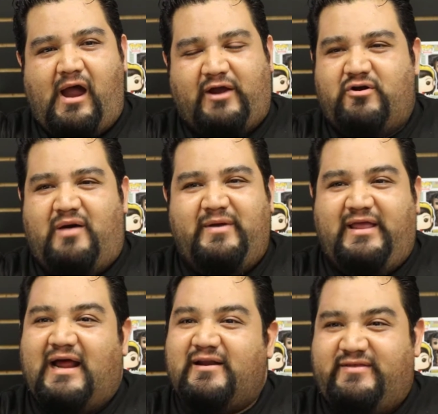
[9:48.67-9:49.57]
I don't know how I'm gonna
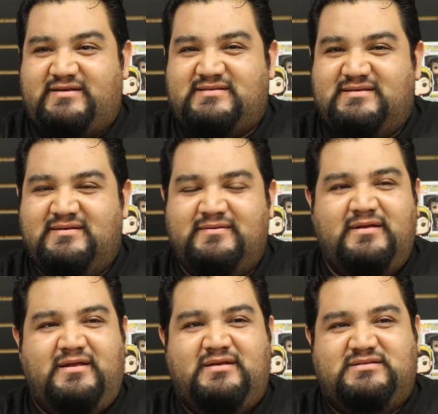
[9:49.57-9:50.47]
get out of this.
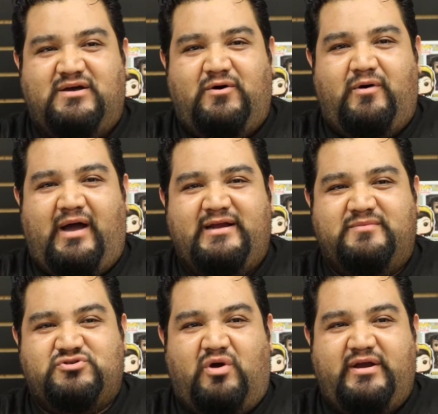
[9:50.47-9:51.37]
So I end
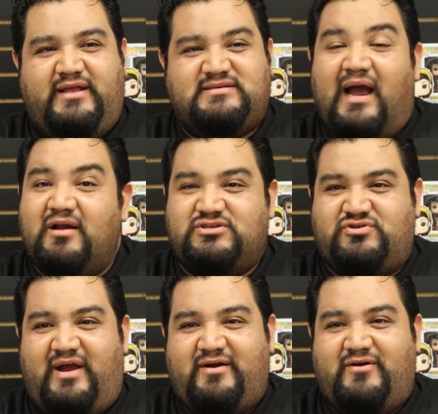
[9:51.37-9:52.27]
up drawing a Tireless
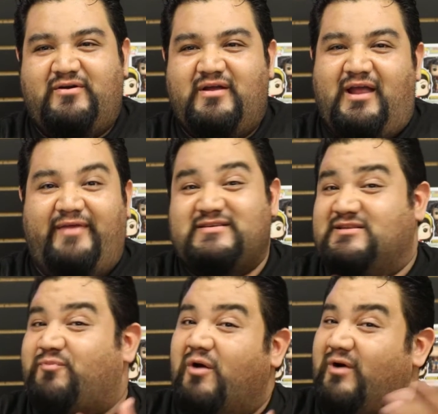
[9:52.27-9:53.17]
Tracker, and this is
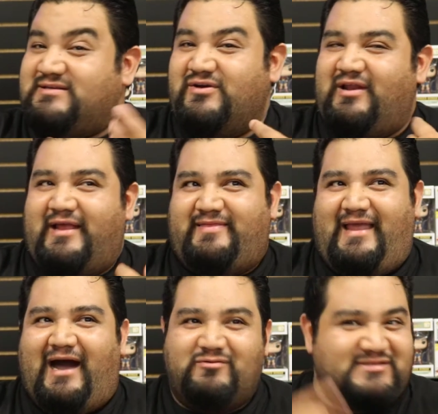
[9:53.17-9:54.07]
the part where I tell you like
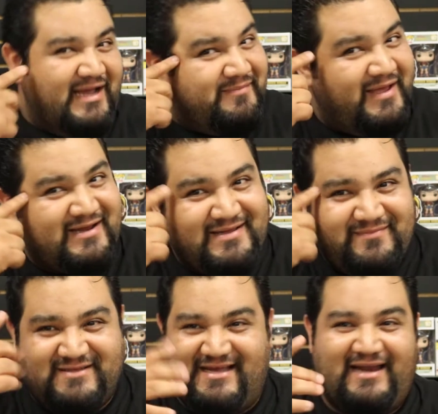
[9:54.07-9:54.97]
the outside meta
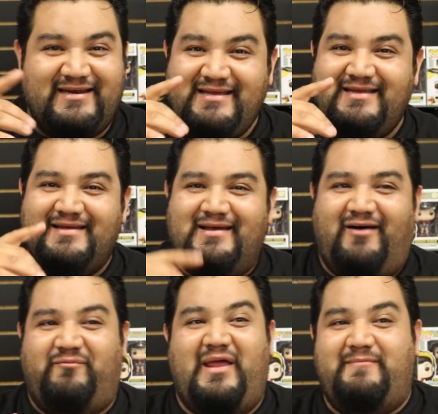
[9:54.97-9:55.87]
mentality
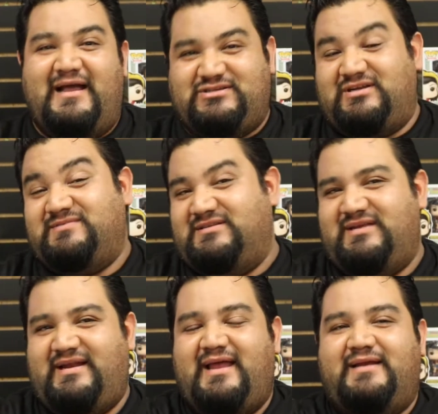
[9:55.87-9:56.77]
of playing Magic comes
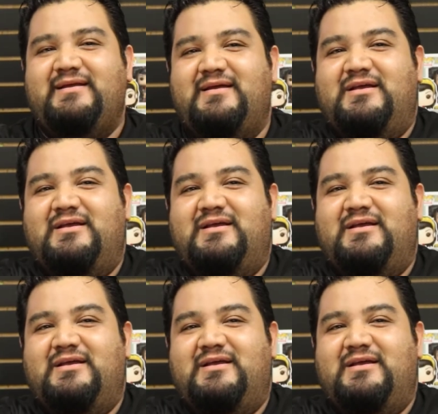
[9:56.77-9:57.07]
in hand.